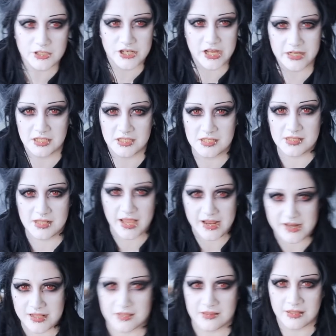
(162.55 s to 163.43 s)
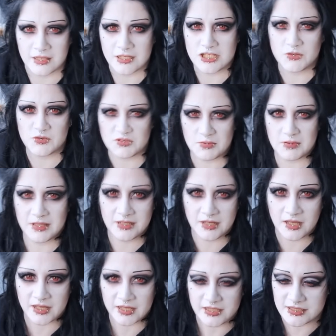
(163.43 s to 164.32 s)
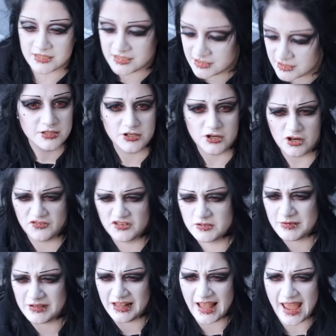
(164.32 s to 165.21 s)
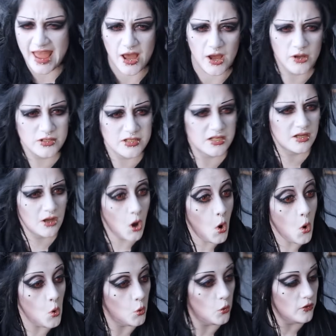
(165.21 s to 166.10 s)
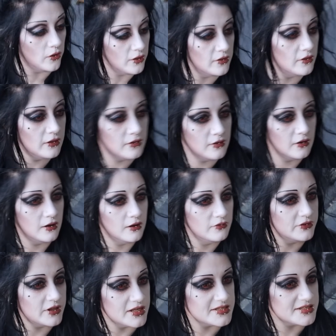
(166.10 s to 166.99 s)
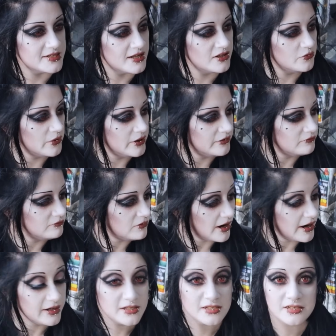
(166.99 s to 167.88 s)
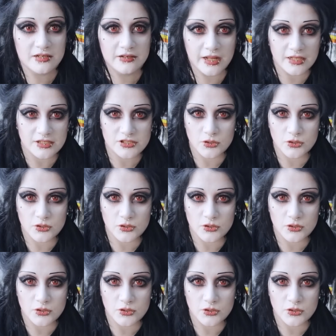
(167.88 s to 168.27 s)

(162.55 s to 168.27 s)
chatted to the lady in there. She was really nice. Sorry if it's a bit loud. Oh, there's another one right next